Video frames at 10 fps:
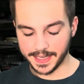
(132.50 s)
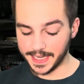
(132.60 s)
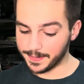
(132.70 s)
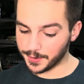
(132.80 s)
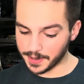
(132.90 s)

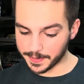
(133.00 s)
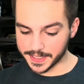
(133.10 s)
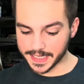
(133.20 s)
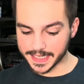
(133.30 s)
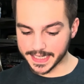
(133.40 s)
Emote number
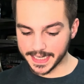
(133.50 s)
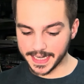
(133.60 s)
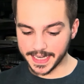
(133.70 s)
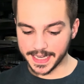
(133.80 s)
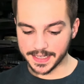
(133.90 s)

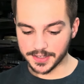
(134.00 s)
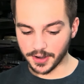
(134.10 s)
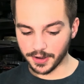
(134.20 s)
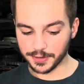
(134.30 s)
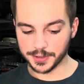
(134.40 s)
16 is
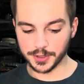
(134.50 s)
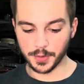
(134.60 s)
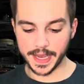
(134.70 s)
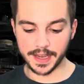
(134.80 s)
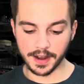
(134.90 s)

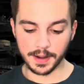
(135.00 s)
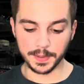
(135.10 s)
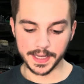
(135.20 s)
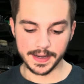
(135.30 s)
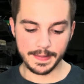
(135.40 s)
also a
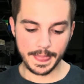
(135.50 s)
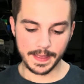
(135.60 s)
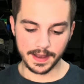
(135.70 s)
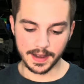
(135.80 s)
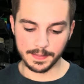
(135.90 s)
Goblin,
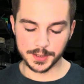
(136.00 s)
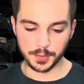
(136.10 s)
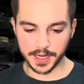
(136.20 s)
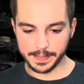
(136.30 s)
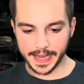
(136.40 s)
so
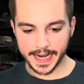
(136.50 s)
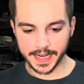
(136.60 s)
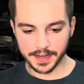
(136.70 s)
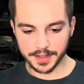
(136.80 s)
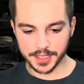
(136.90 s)
we're going to be
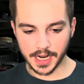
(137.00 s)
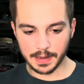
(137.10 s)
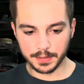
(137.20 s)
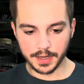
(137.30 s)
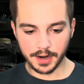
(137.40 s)
adding another
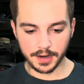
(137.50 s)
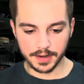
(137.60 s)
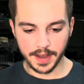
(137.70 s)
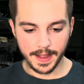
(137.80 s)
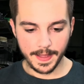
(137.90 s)
Goblin
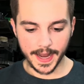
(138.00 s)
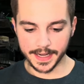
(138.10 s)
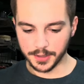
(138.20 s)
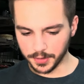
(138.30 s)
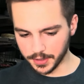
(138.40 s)
card. I
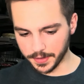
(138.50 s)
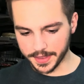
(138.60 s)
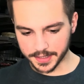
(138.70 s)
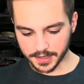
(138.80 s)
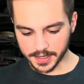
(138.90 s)
don't know that
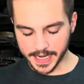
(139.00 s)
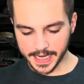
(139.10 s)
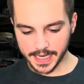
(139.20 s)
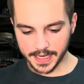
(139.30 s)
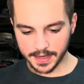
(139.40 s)
there are
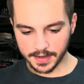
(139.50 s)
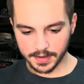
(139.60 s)
any...